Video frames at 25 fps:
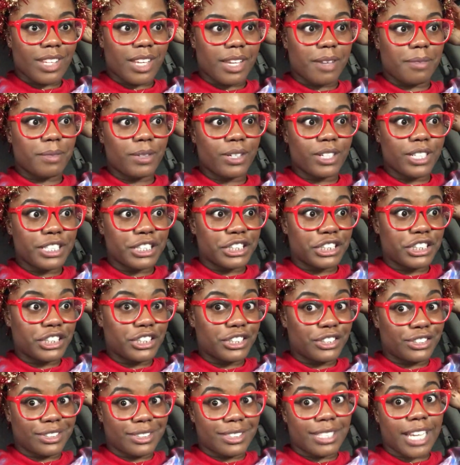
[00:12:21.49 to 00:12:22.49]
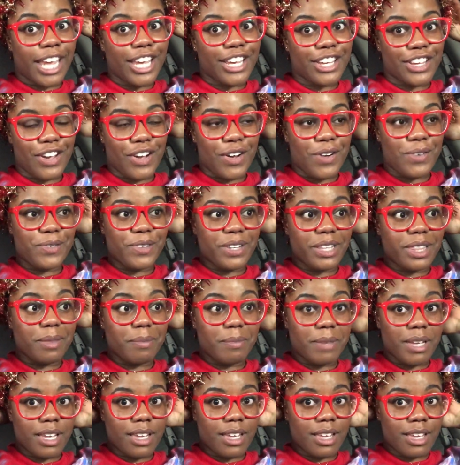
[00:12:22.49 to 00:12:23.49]
going to take y'all with
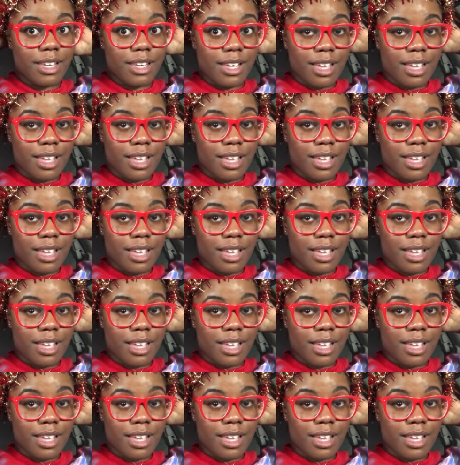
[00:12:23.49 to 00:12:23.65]
me,